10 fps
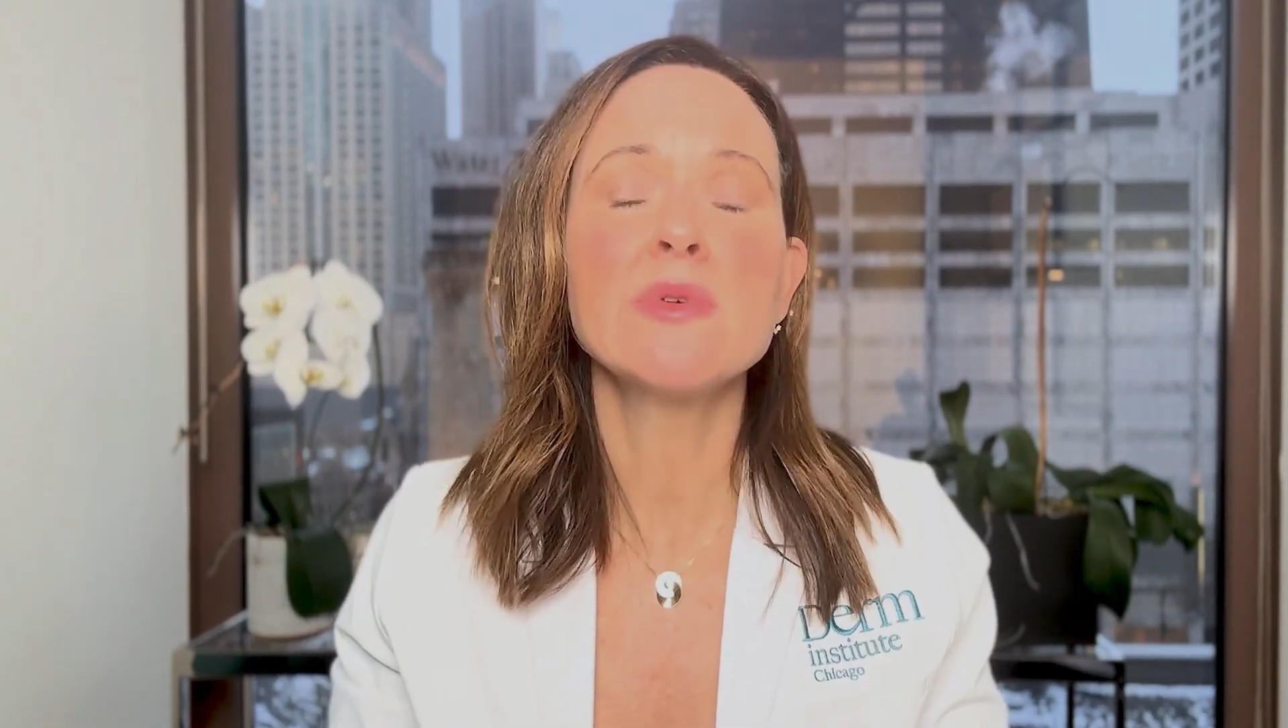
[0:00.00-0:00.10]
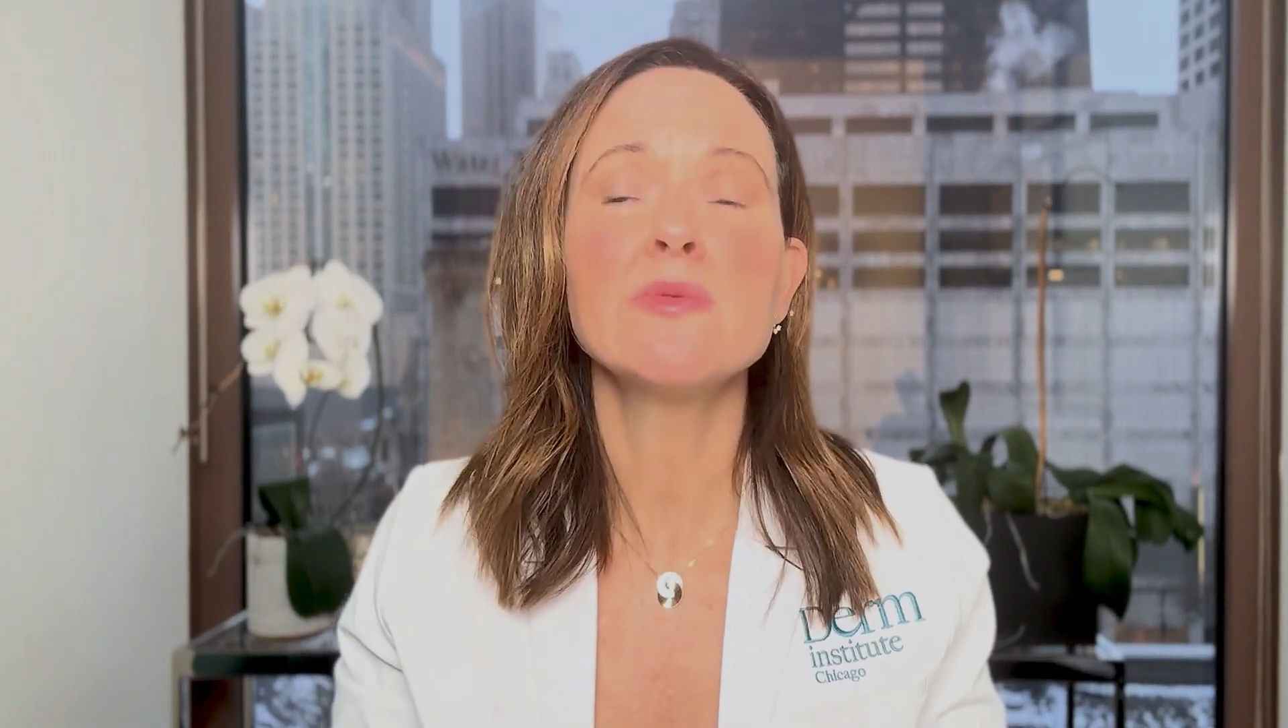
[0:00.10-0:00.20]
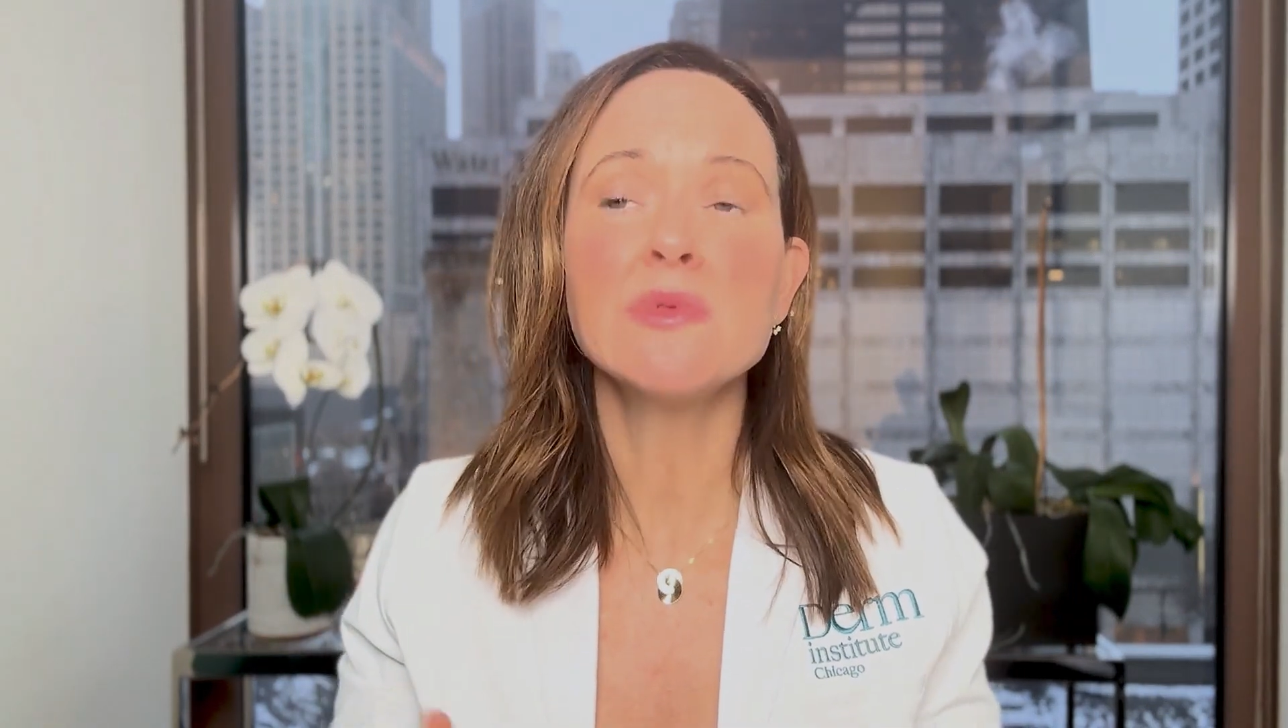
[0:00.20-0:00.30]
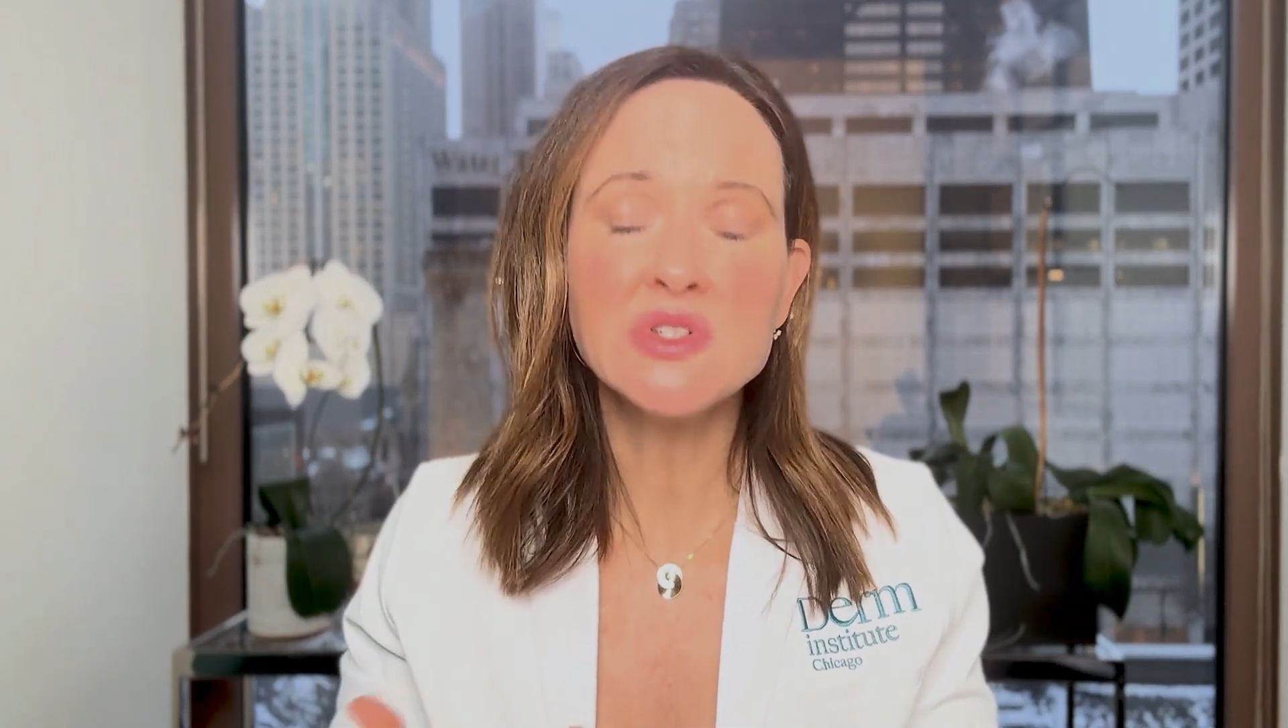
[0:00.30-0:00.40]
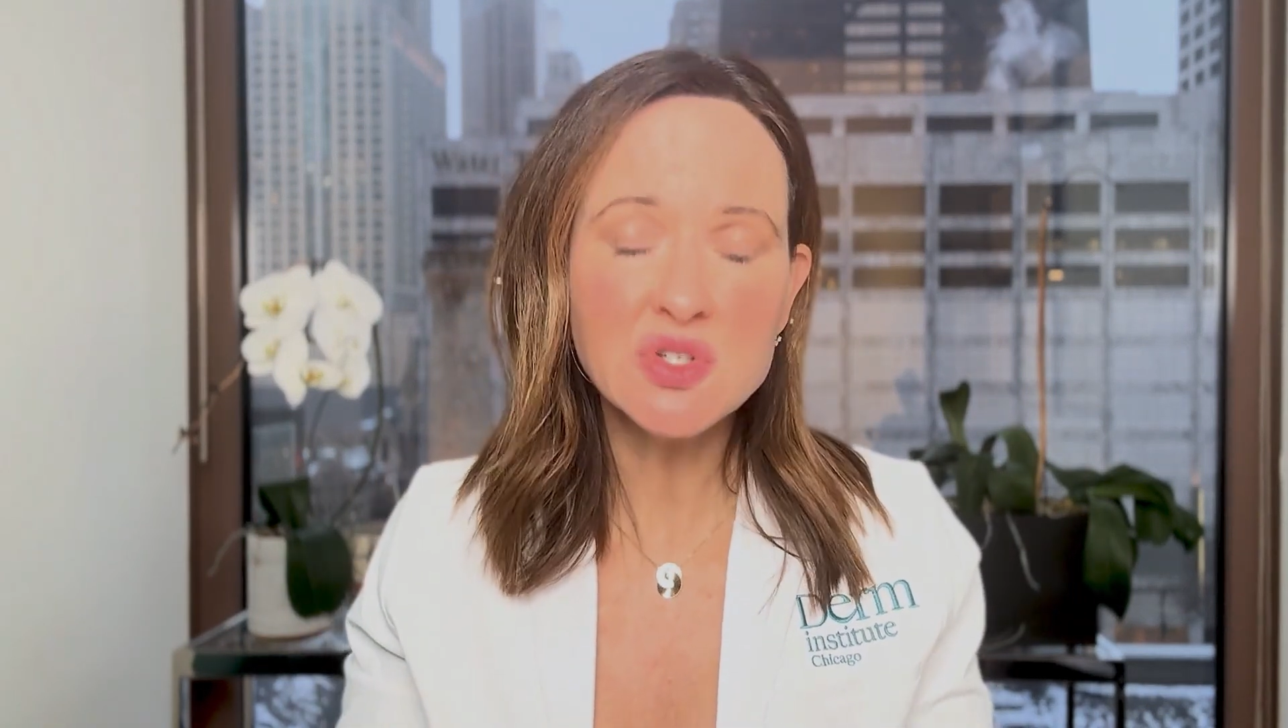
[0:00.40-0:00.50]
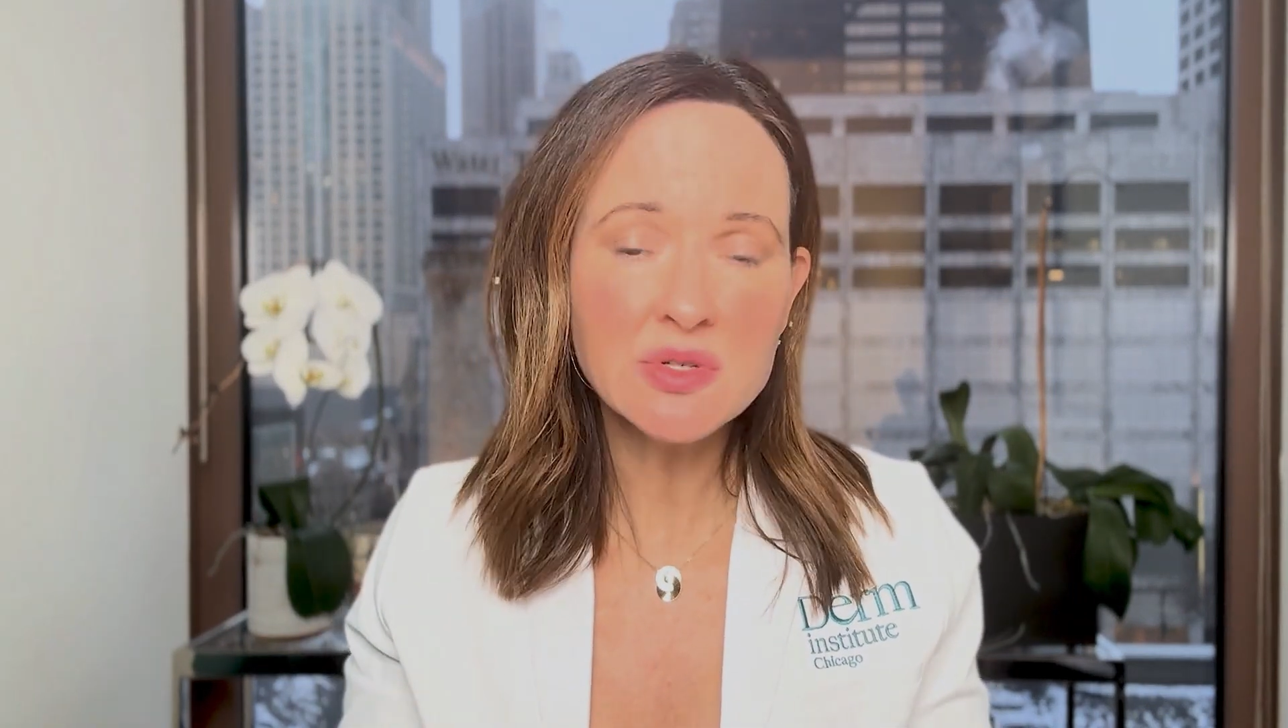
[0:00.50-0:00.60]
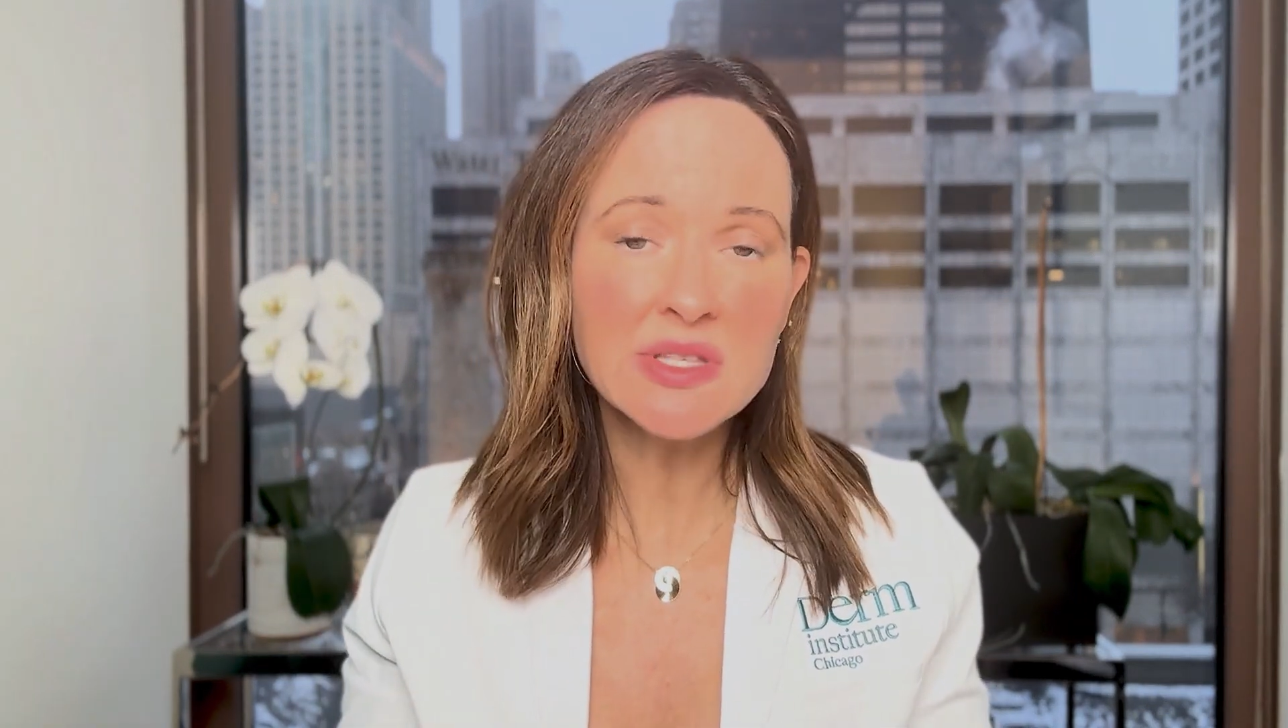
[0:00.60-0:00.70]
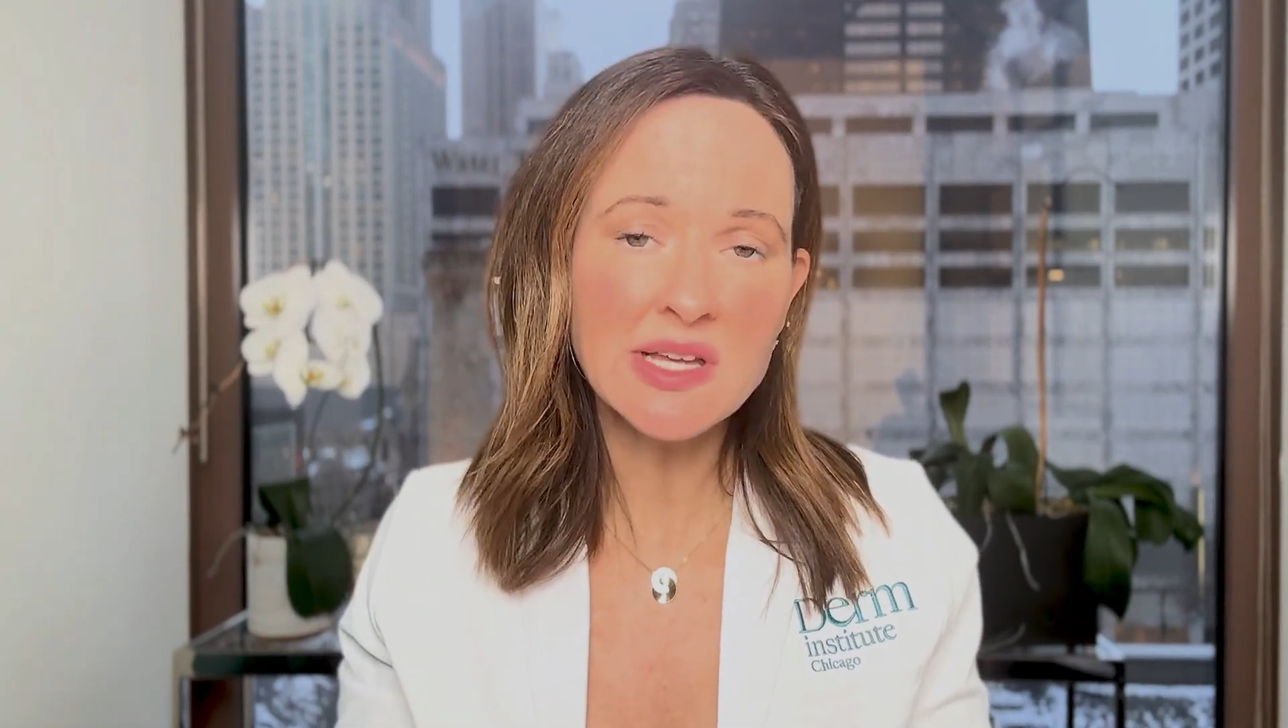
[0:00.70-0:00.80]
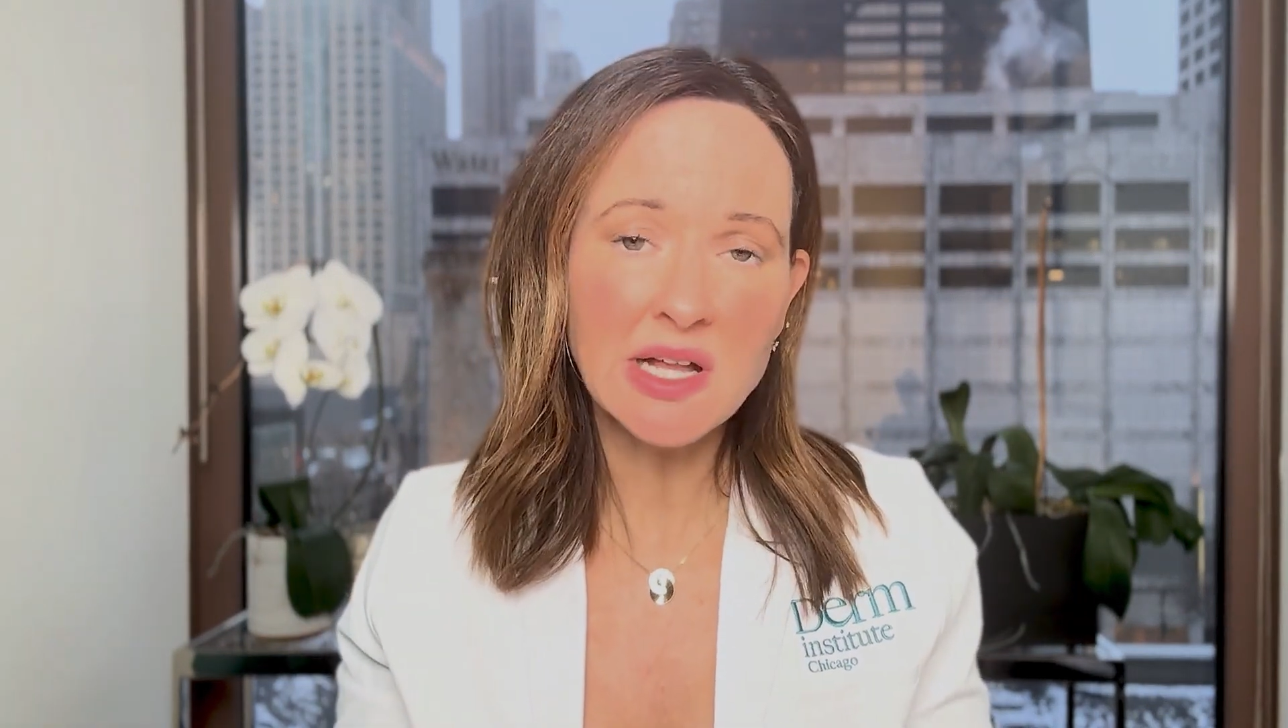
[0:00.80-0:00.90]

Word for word: reduce the